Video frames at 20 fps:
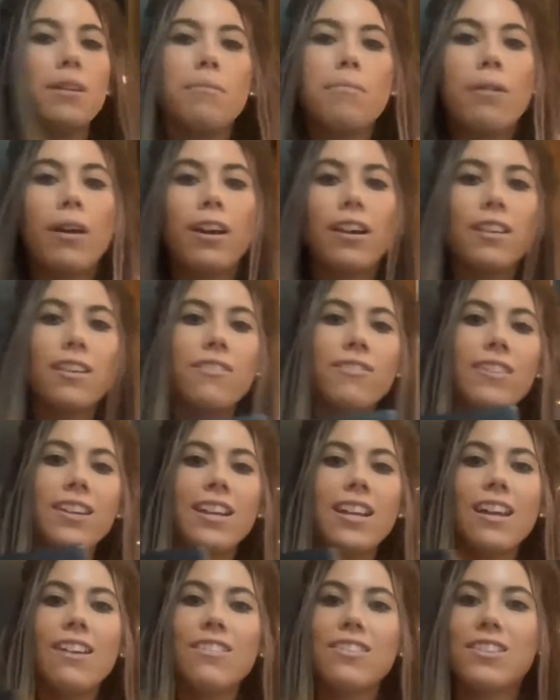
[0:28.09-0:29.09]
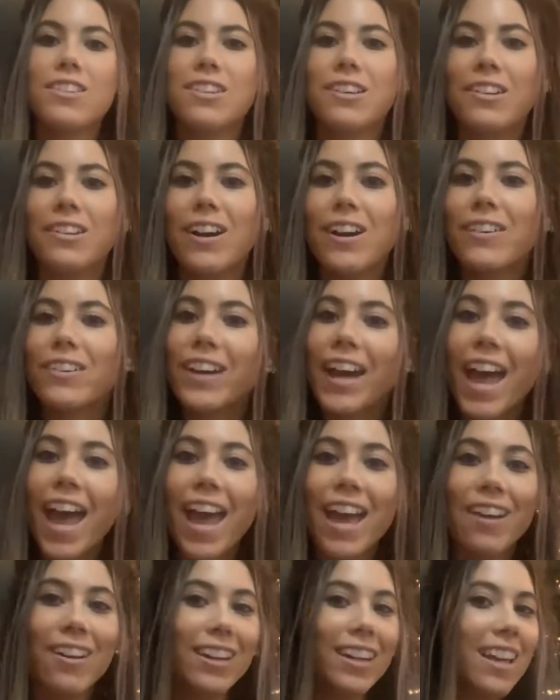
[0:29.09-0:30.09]
a part of the video too.
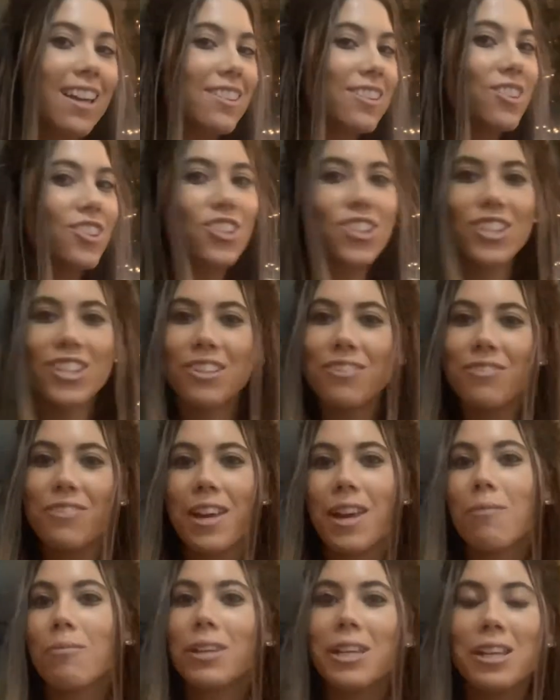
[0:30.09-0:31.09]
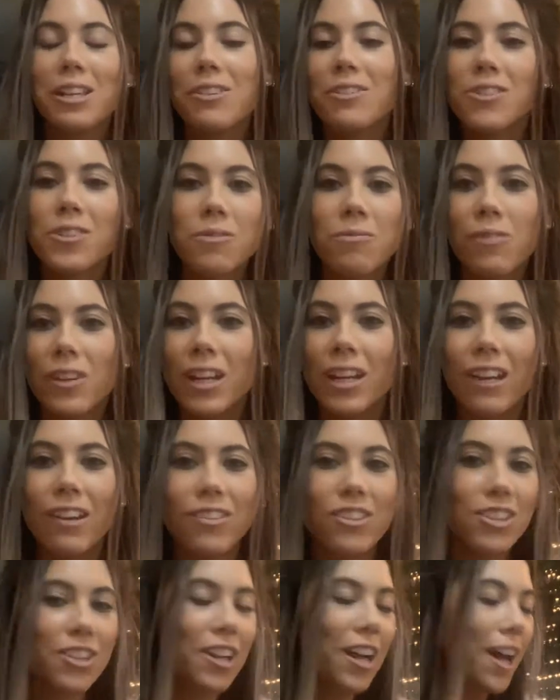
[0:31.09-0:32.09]
Okay, I guess it's just a family YouTube video
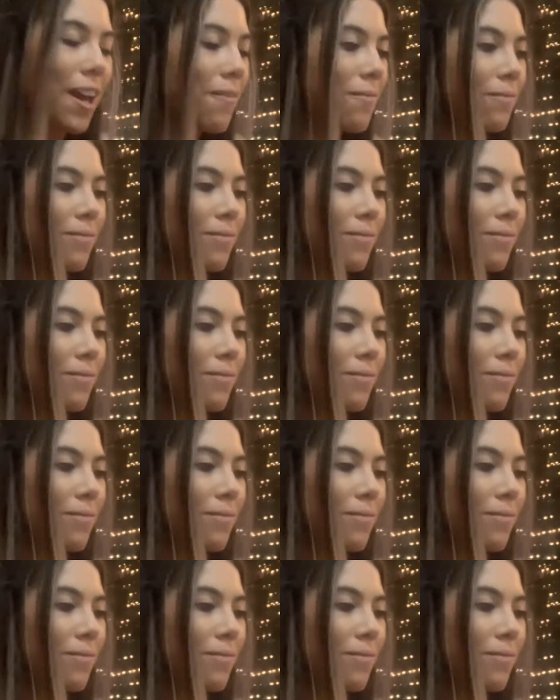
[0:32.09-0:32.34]
today.